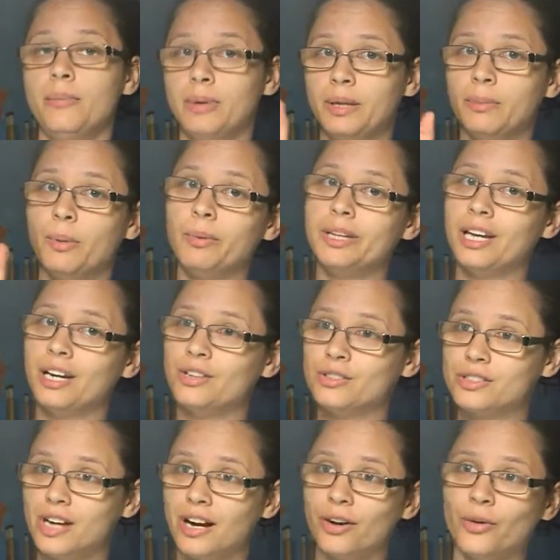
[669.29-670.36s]
but the moment that you
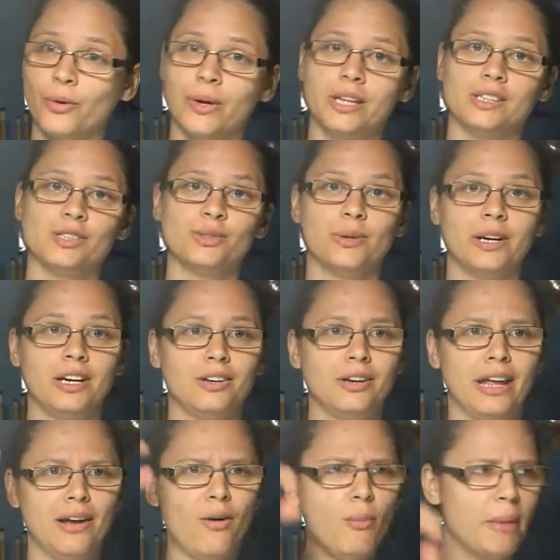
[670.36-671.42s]
start going to it, you're
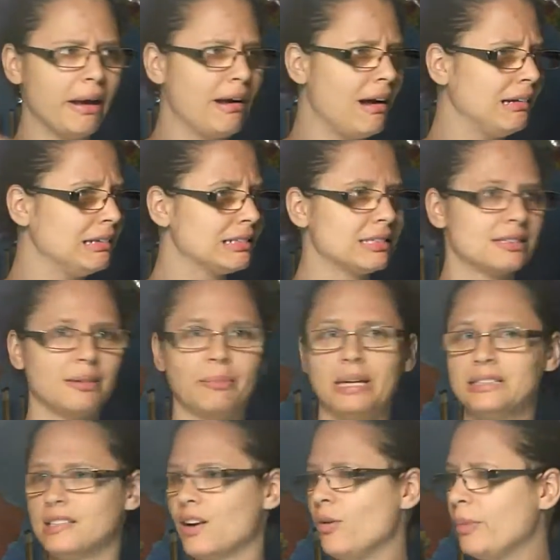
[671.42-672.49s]
like, oh my god, this is
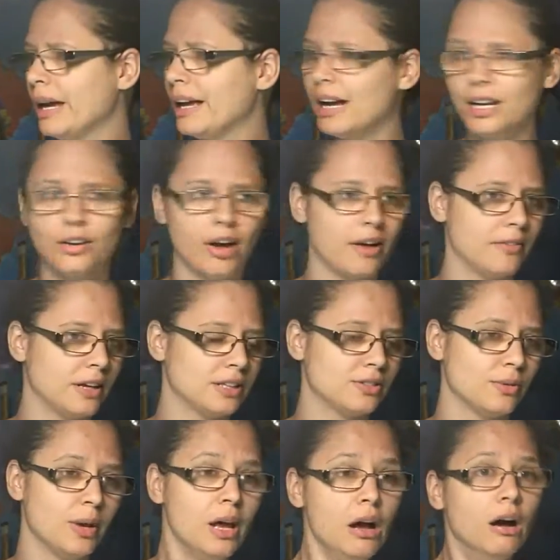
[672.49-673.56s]
amazing, oh my god, you have like
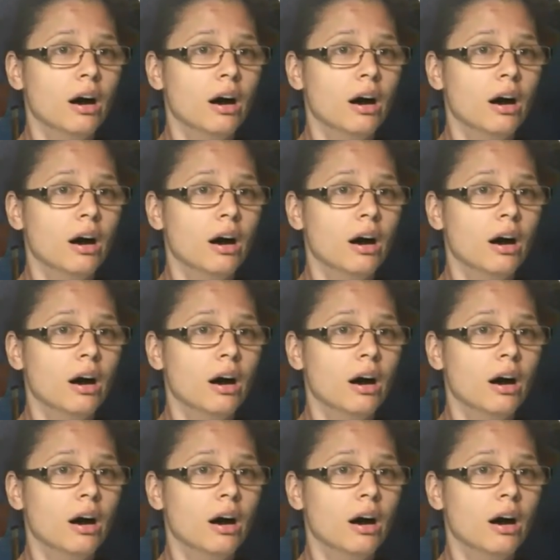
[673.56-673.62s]
some,